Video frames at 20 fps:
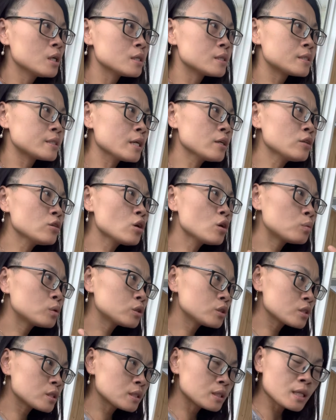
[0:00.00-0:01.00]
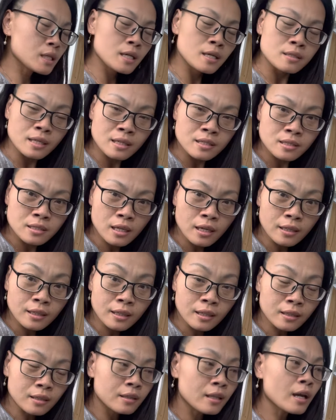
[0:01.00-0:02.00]
They know what to say, they're
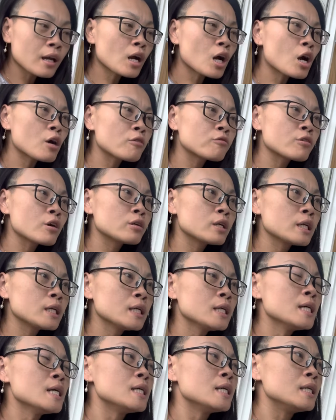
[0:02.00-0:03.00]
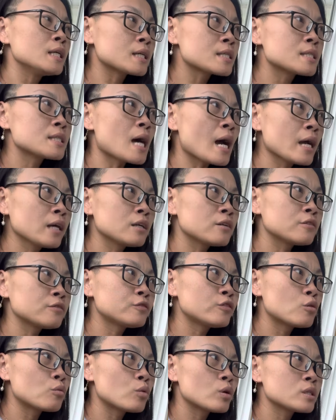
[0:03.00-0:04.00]
saying. They are very excited
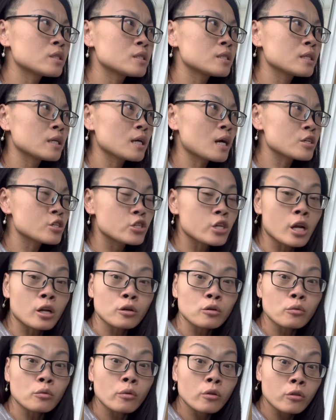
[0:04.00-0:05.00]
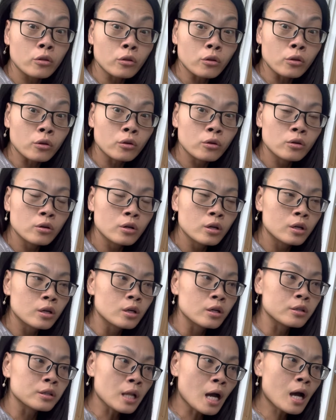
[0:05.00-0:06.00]
for what they are sharing with you
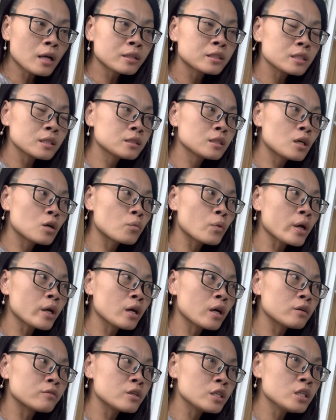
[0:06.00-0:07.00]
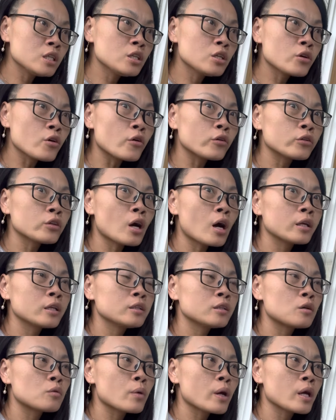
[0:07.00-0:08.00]
not in a way of ego, not
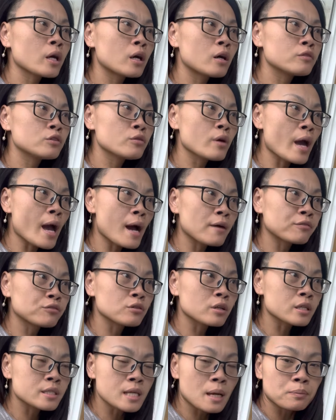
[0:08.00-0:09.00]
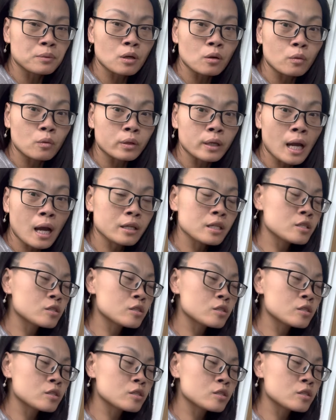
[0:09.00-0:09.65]
in a way of you have to accept or not.